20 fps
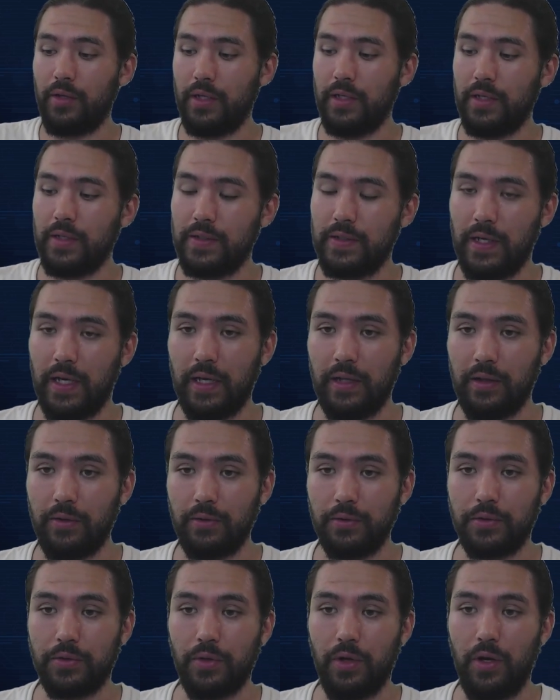is a
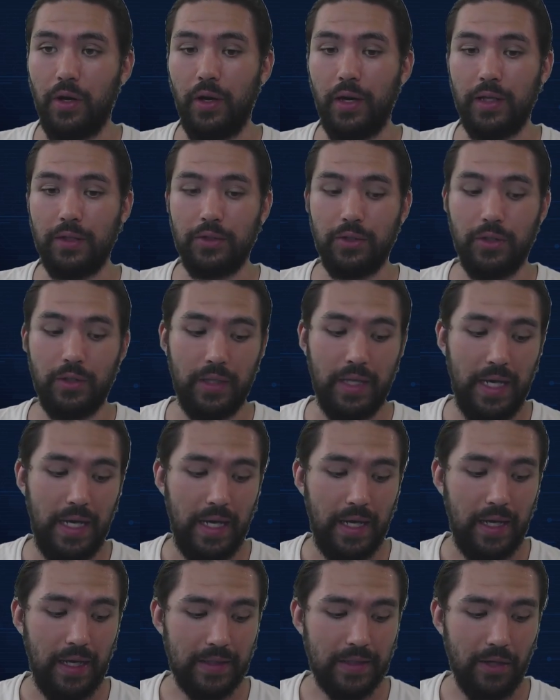little draw engine. It's